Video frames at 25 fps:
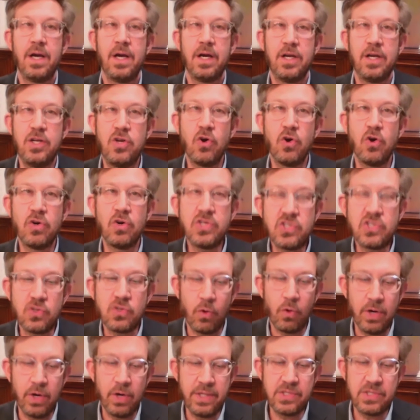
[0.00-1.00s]
Your
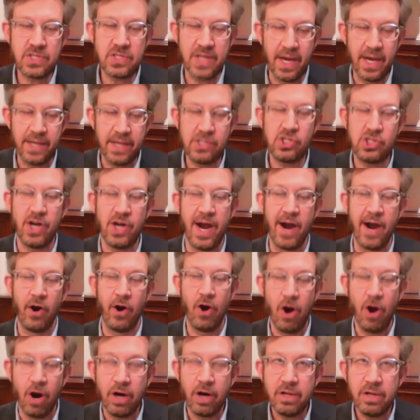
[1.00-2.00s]
stories touch our
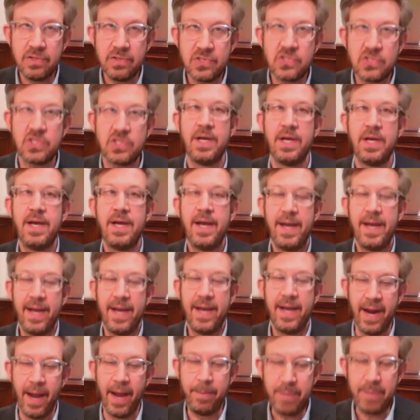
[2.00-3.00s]
hearts,
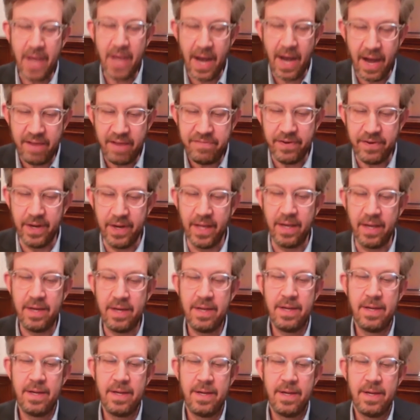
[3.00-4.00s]
and I'm confident
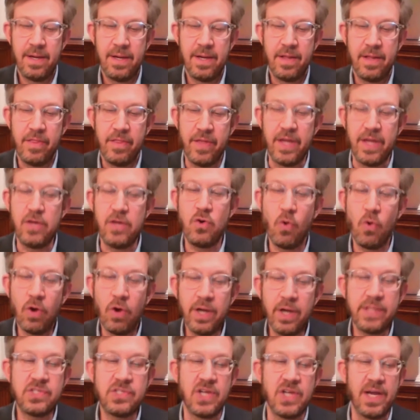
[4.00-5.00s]
that your
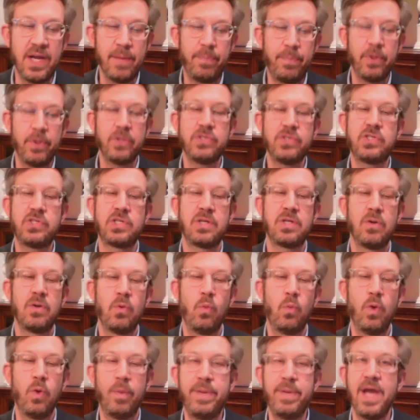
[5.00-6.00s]
examples
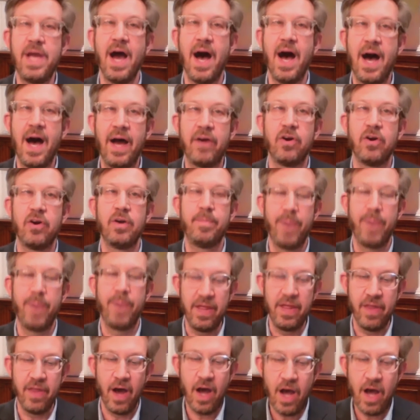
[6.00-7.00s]
will be honored by
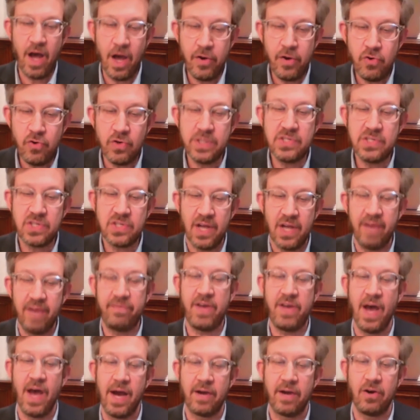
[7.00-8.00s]
the hundreds of
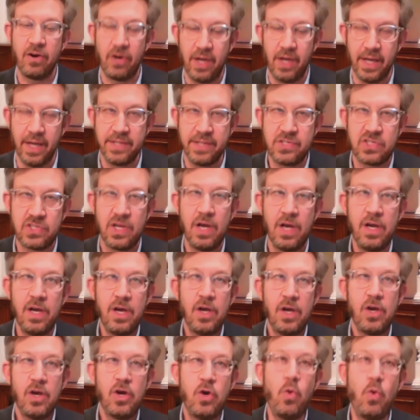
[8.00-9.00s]
congregants
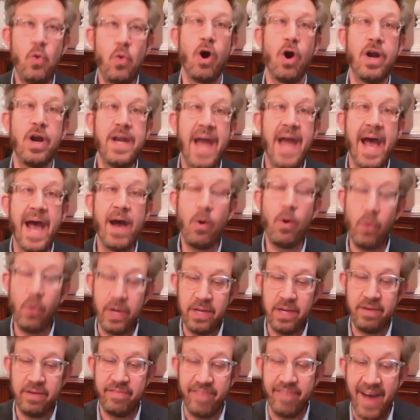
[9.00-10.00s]
who are now
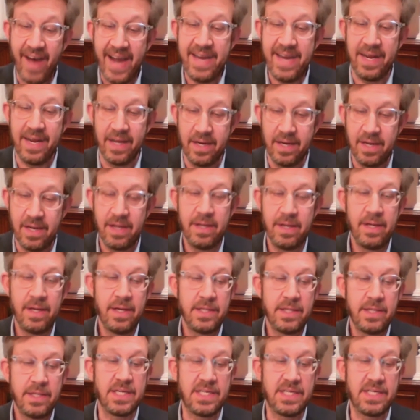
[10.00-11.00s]
invited
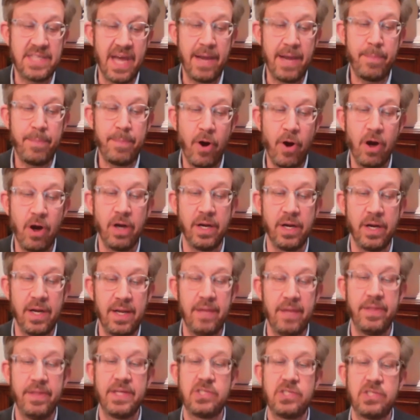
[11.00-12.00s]
to take part
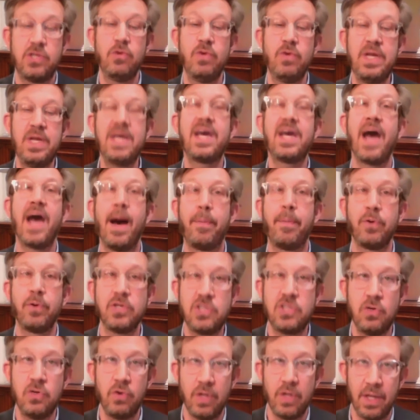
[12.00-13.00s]
in this unique
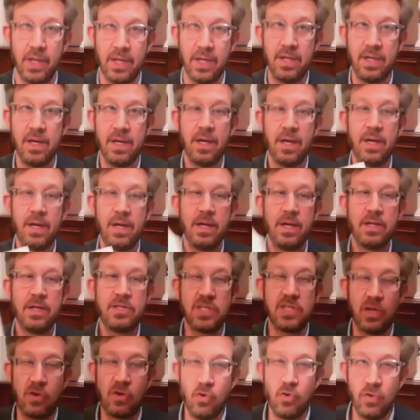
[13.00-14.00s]
opportunity
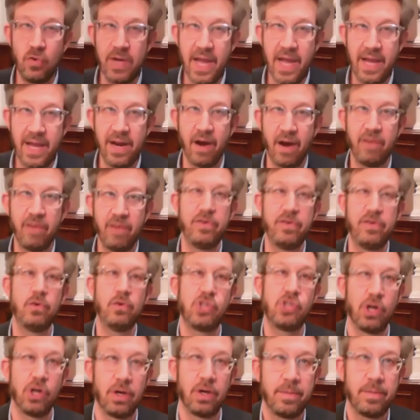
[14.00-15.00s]
to create our
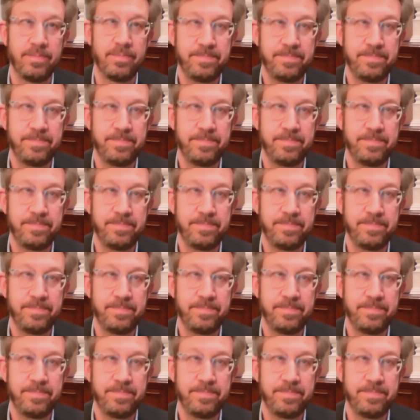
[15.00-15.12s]
future.